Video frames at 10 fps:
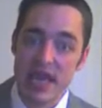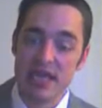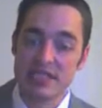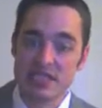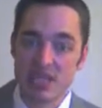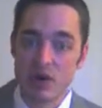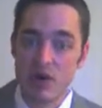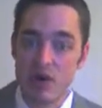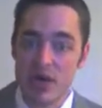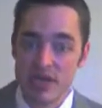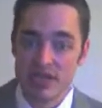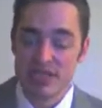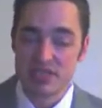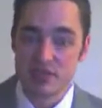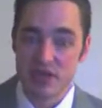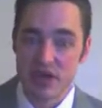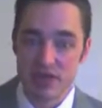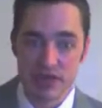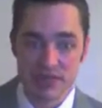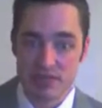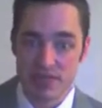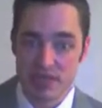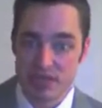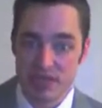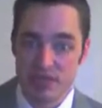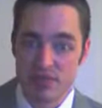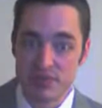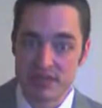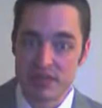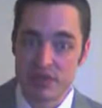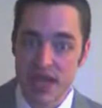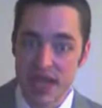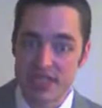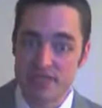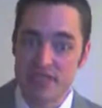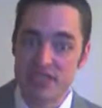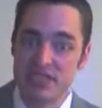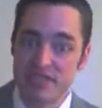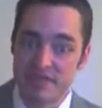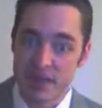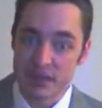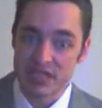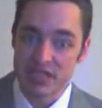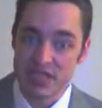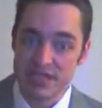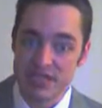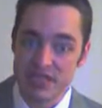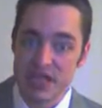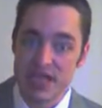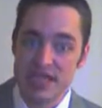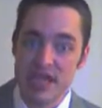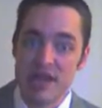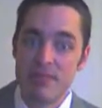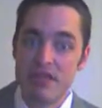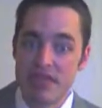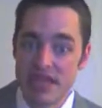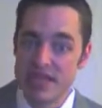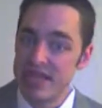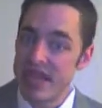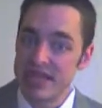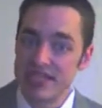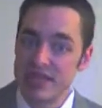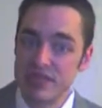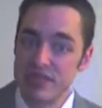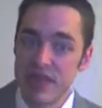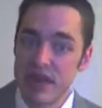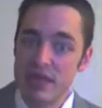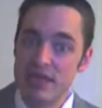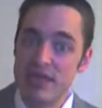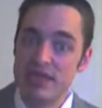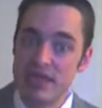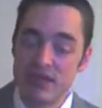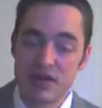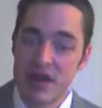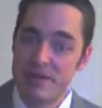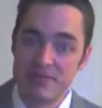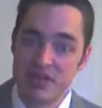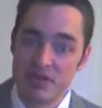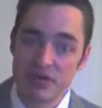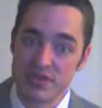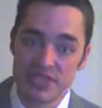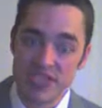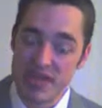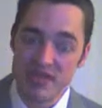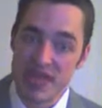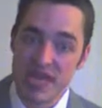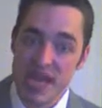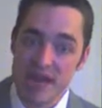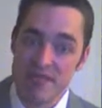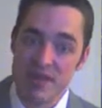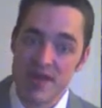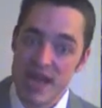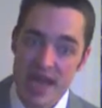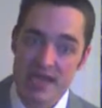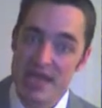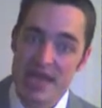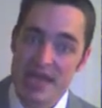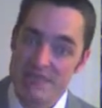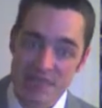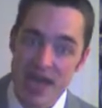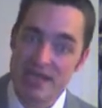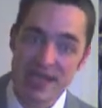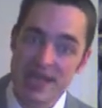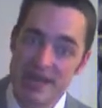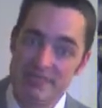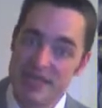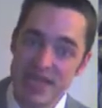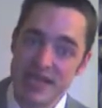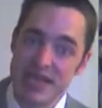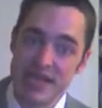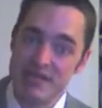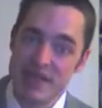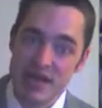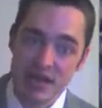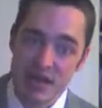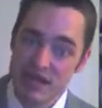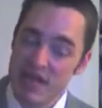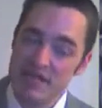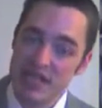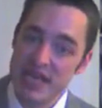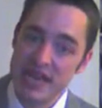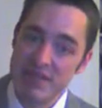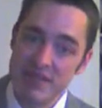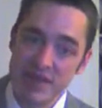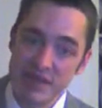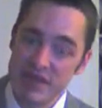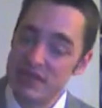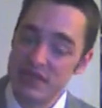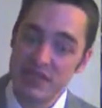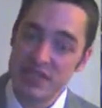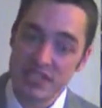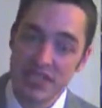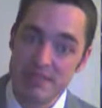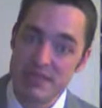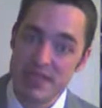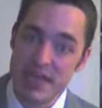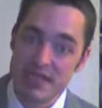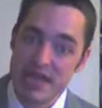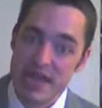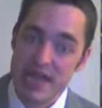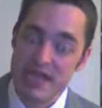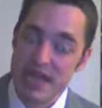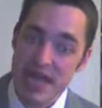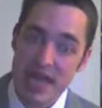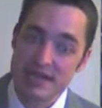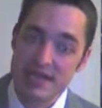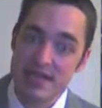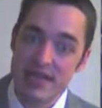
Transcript: And so this is where somebody can use benzodiazepines to fall asleep at night, but then they can't sleep without it, and then they're up till 7 a.m., 8 a.m., 9 a.m., 10 a.m., 11 a.m. They don't even sleep at night, and they can't.